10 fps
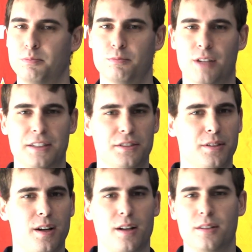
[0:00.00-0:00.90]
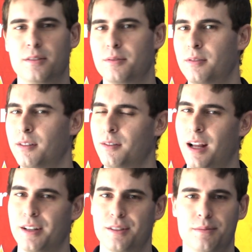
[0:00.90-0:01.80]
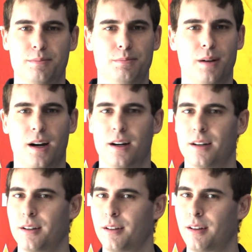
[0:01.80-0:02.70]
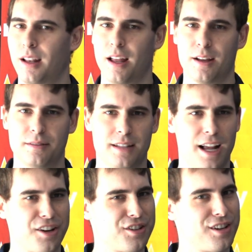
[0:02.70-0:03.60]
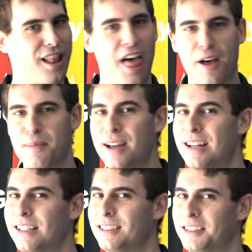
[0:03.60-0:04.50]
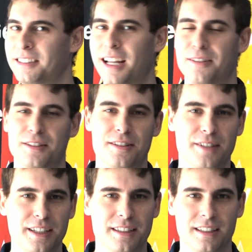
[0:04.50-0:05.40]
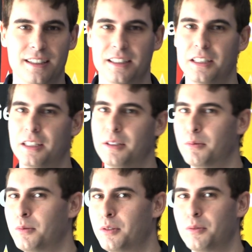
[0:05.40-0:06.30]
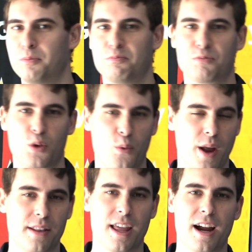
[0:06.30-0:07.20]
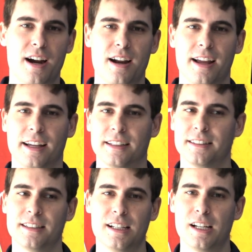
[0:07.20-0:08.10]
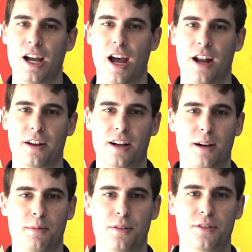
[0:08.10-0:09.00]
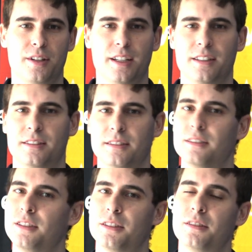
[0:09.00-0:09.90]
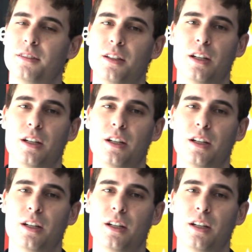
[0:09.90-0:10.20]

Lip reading: restaurant slash bar slash club just down the street, and went there and had a couple of drinks and just